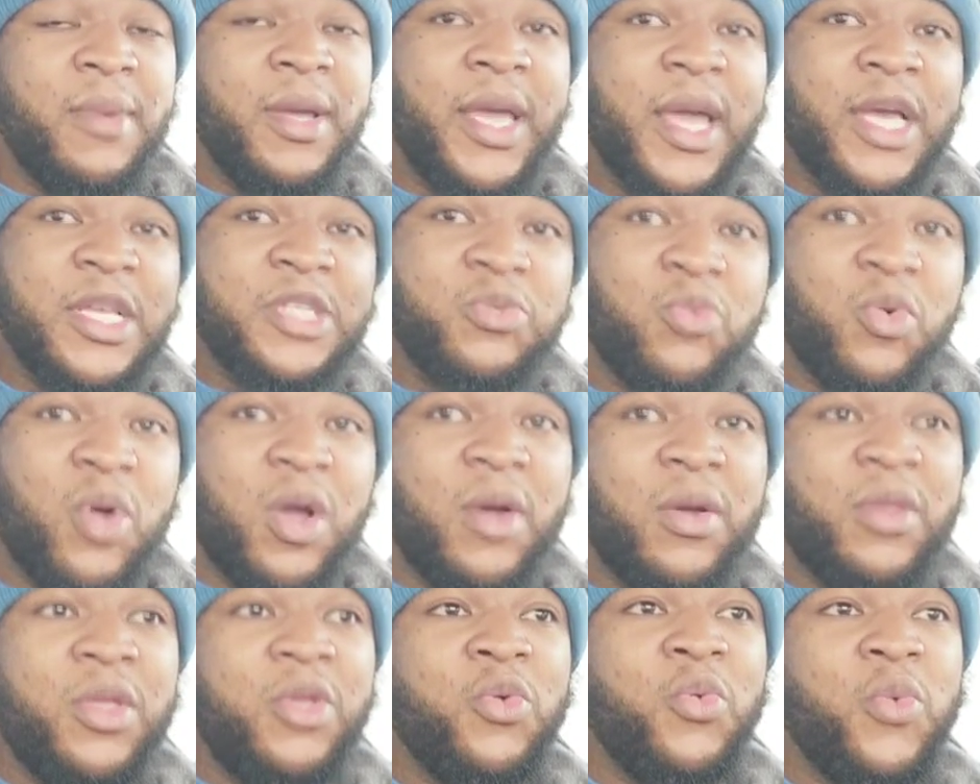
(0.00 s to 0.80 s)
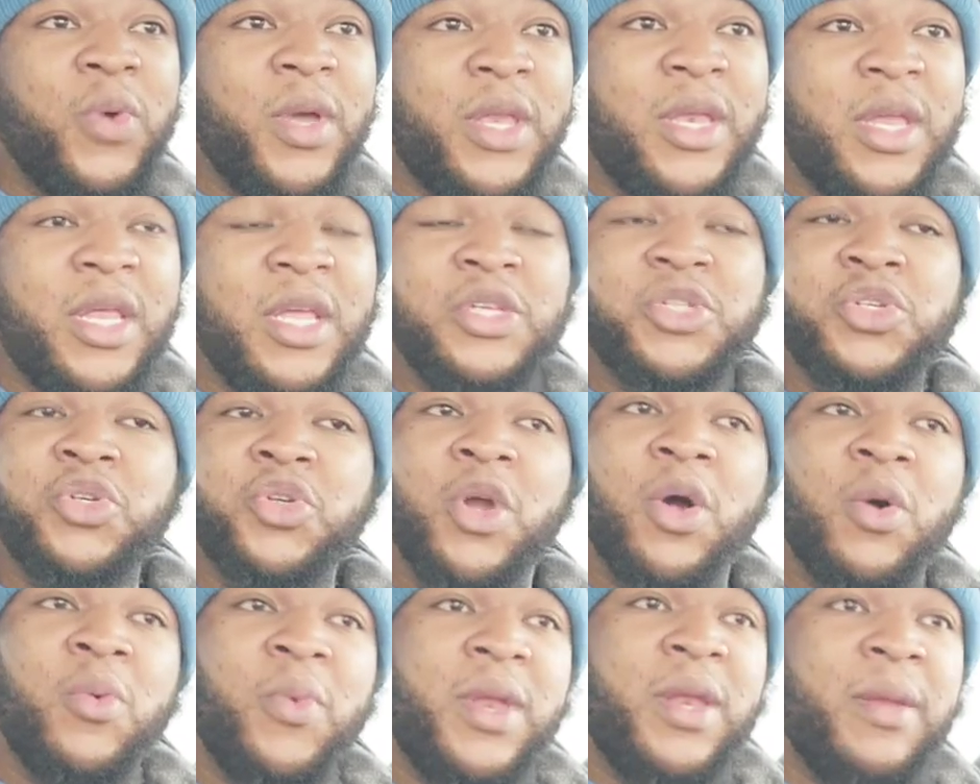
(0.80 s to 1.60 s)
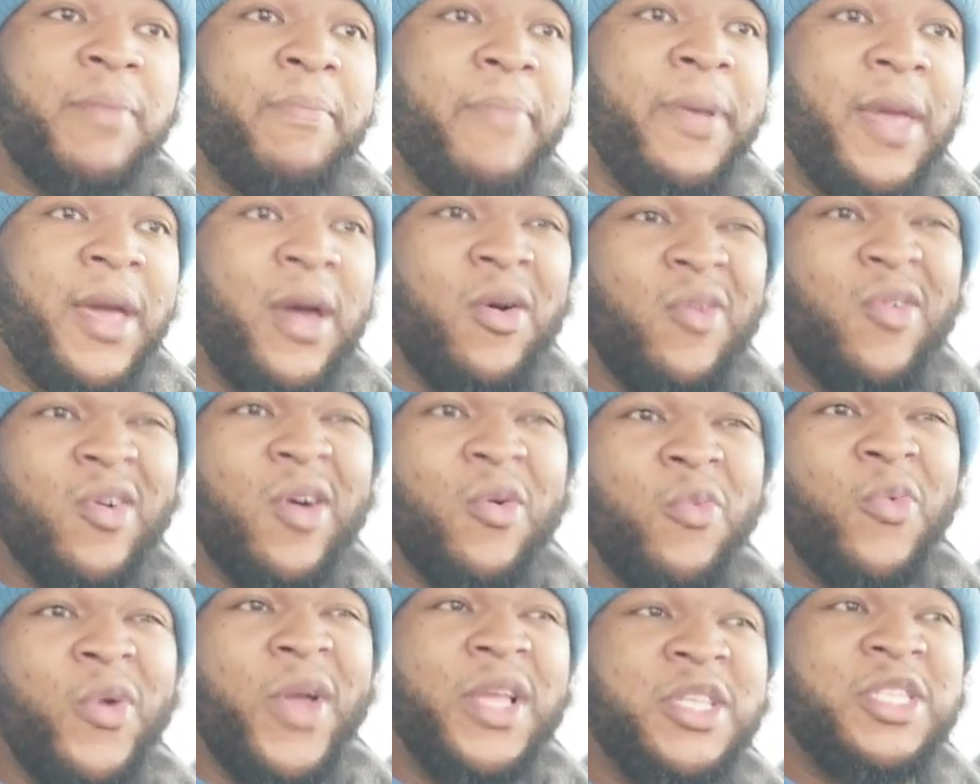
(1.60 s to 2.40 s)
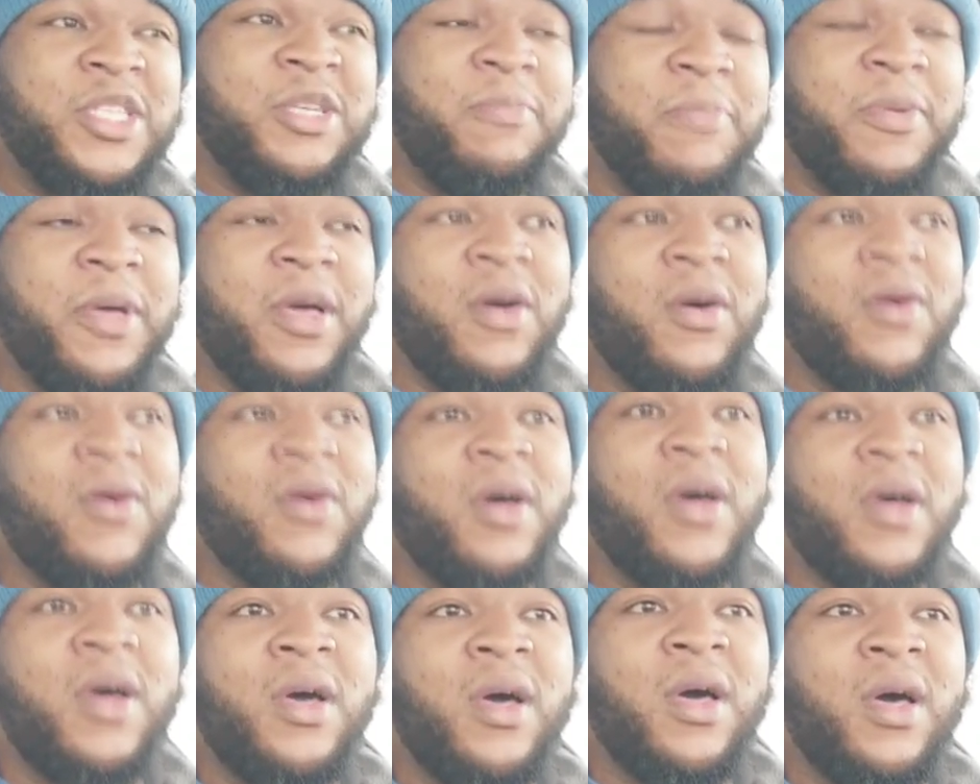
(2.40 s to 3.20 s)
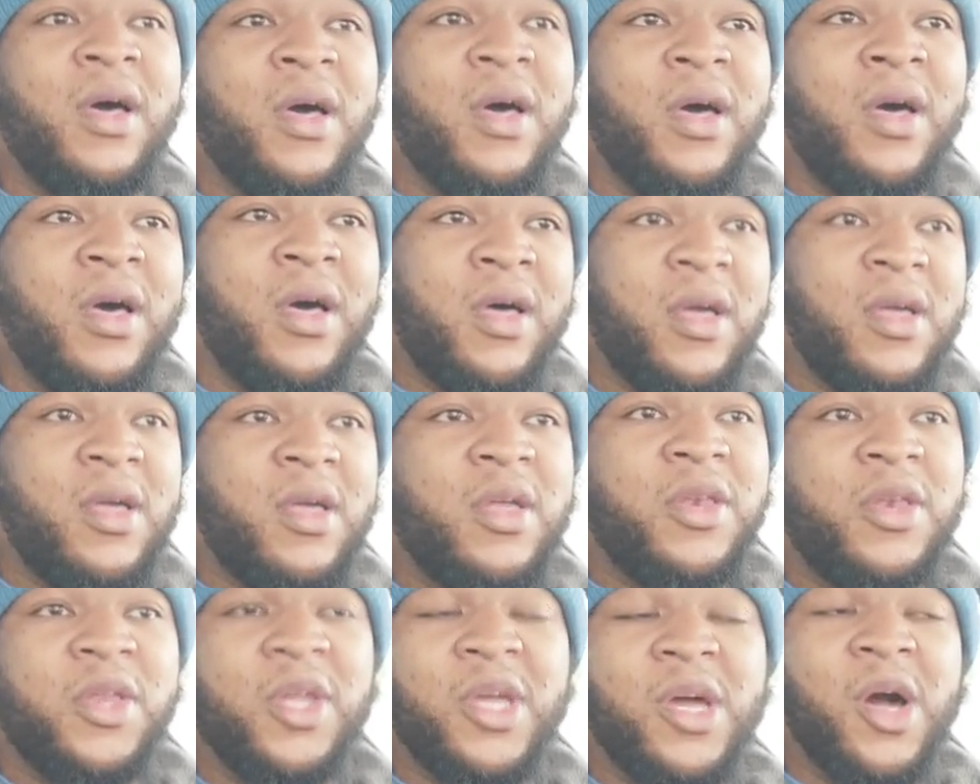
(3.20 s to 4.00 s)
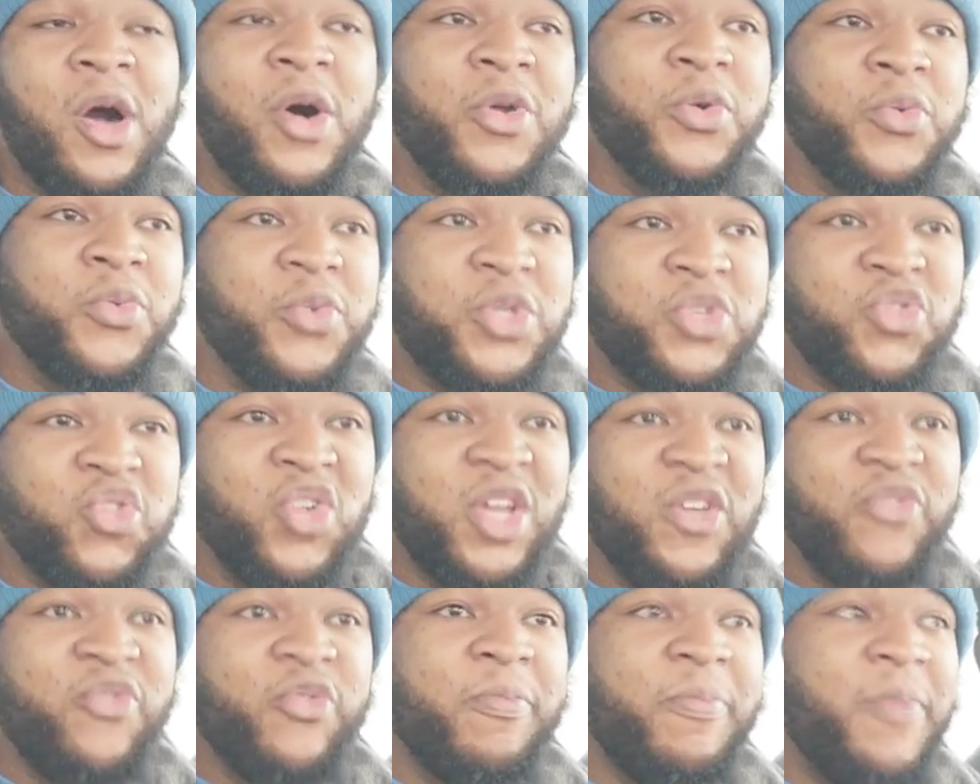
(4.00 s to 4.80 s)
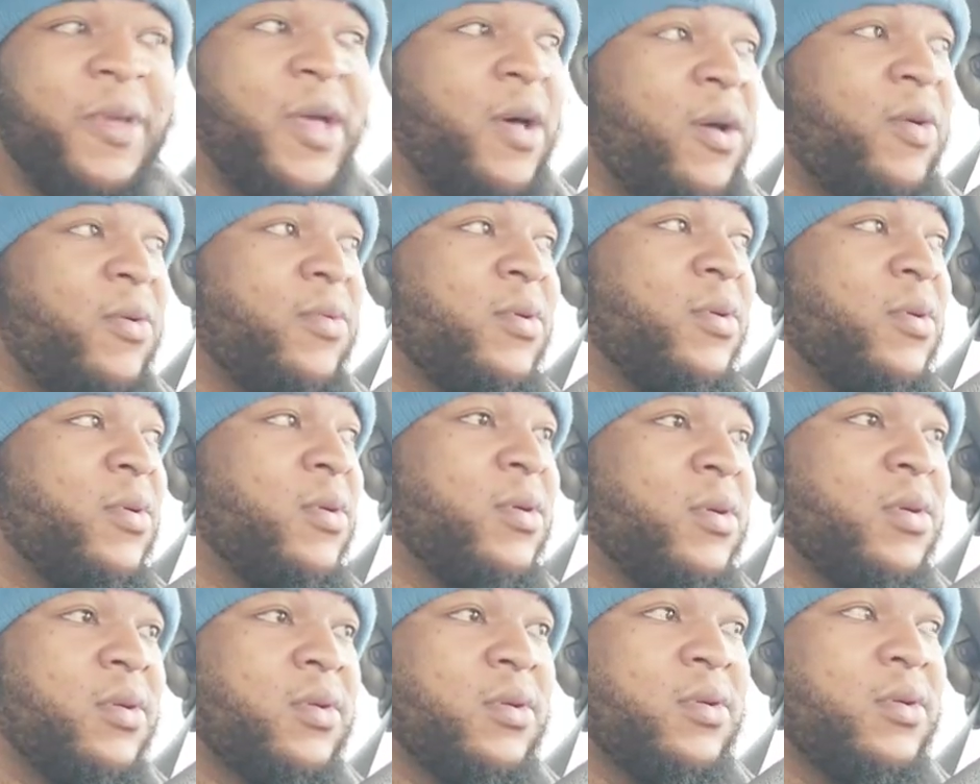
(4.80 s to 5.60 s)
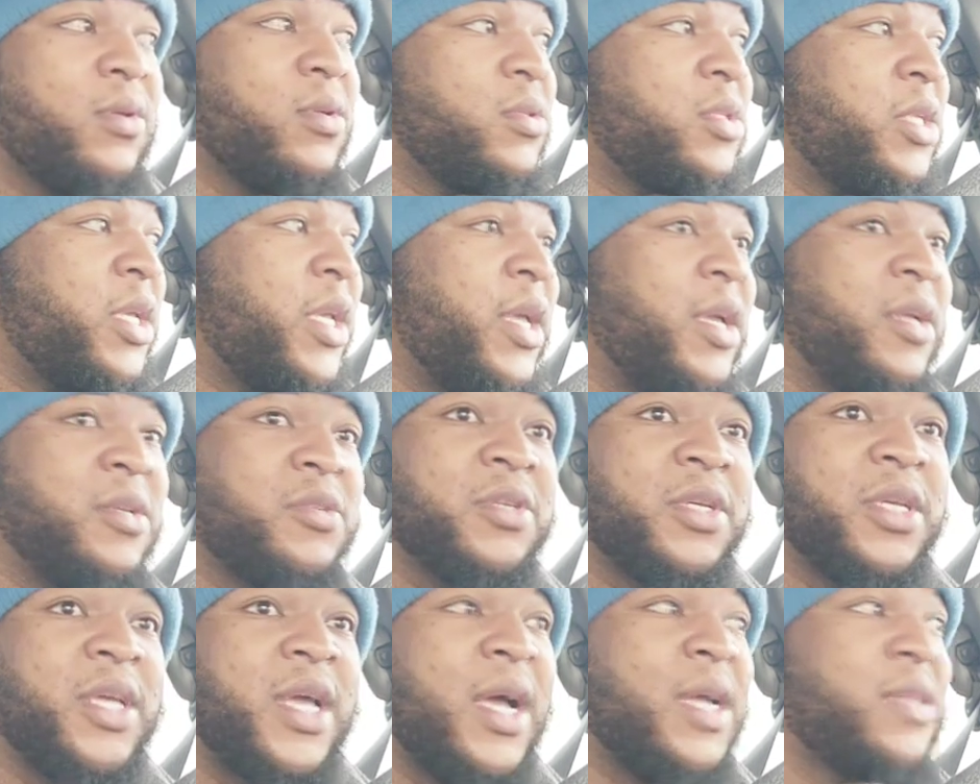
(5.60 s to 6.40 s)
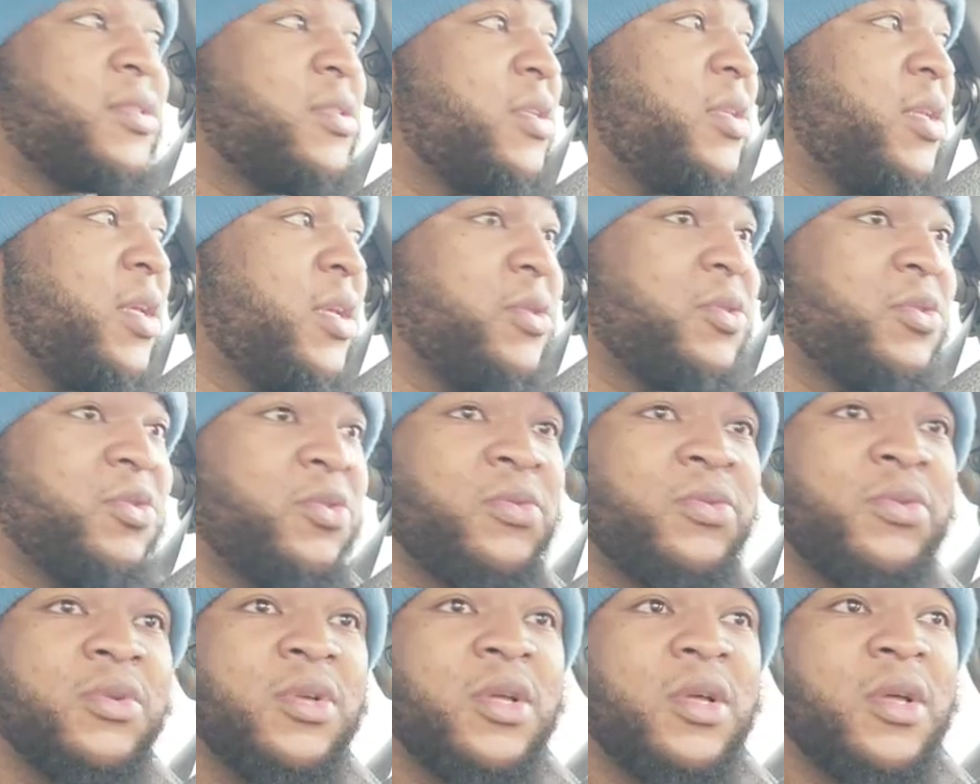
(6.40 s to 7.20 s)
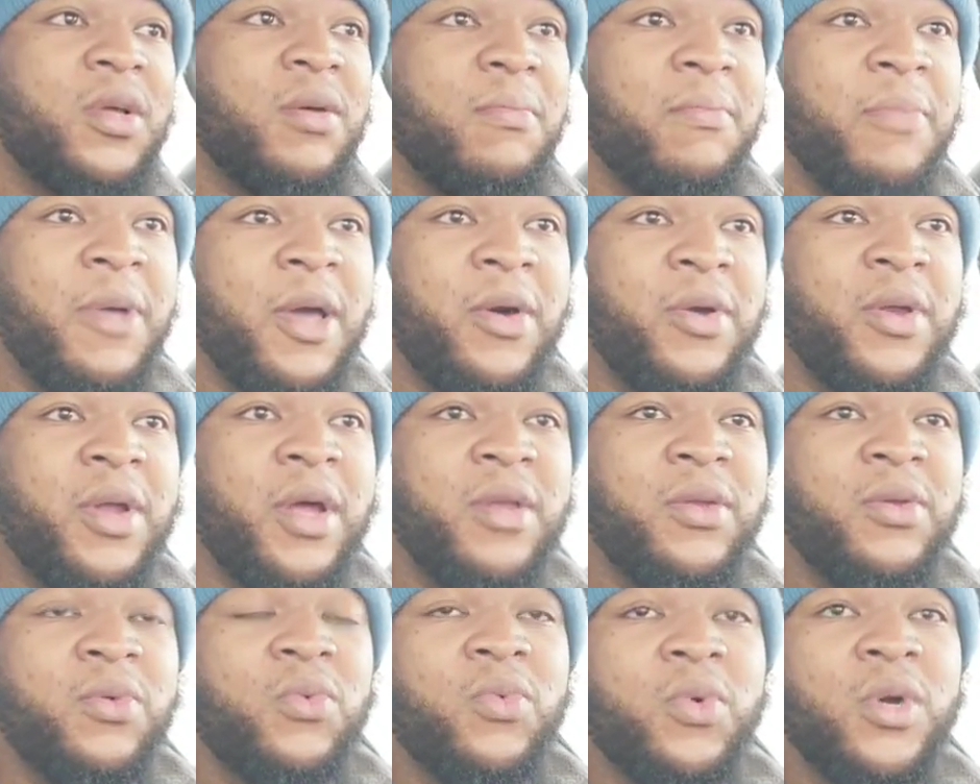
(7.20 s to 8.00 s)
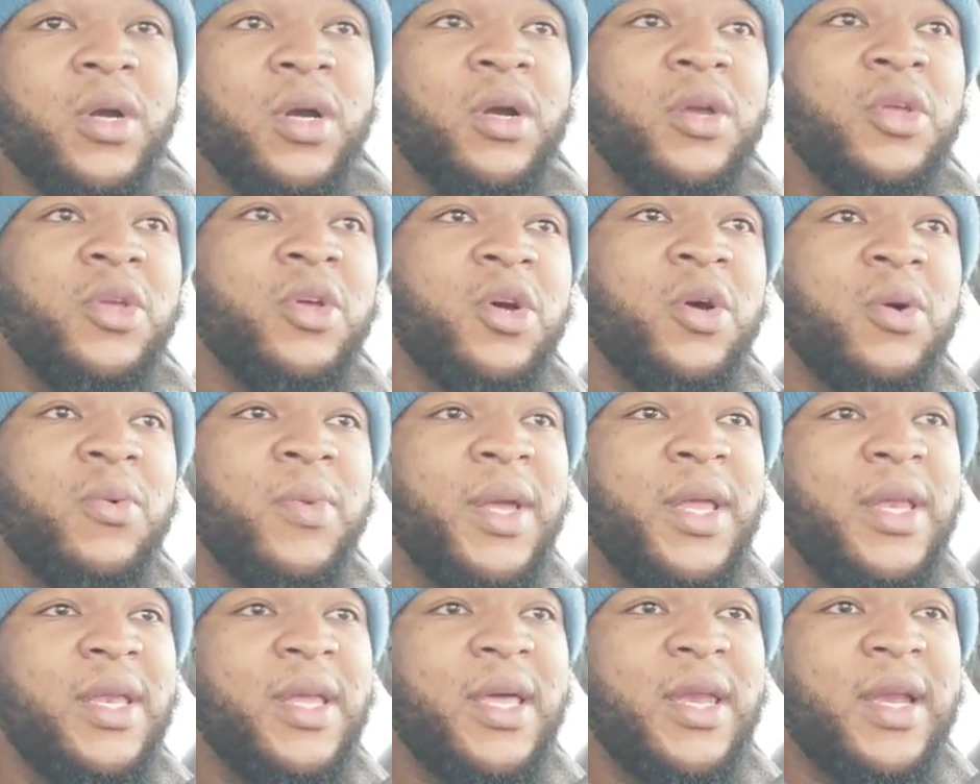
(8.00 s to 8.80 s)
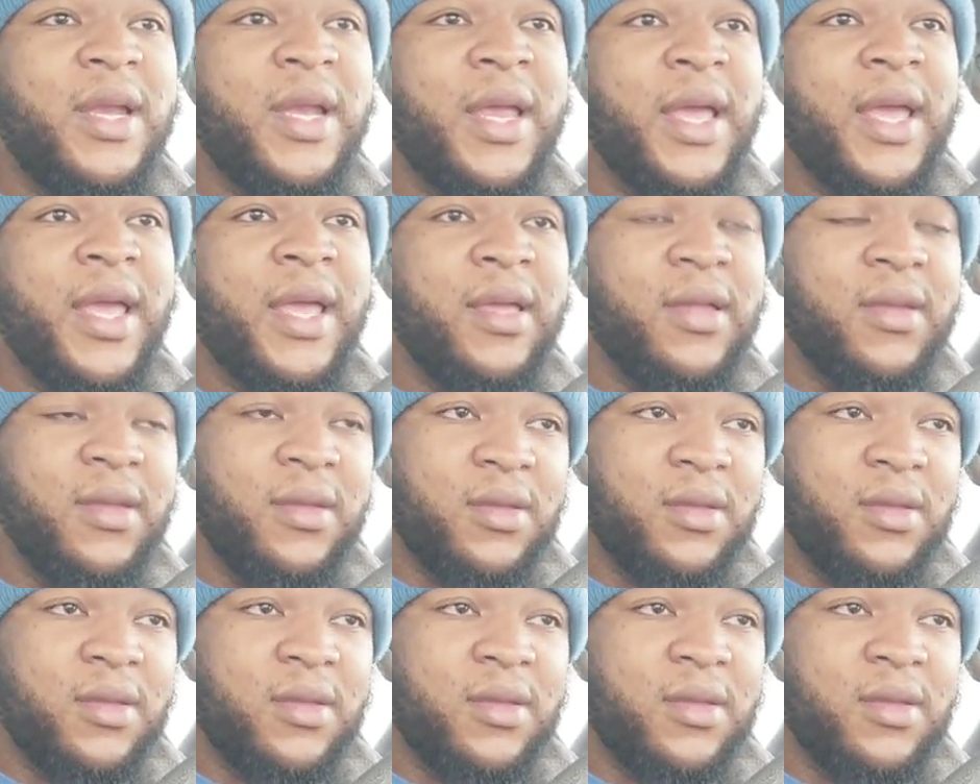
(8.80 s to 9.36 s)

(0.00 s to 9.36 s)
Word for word: But guess what? When you win this, you don't win a belt, a Reggie belt, a, a, a the Golden Retriever belt, the Intercontinental belt of the world. You don't win none of that.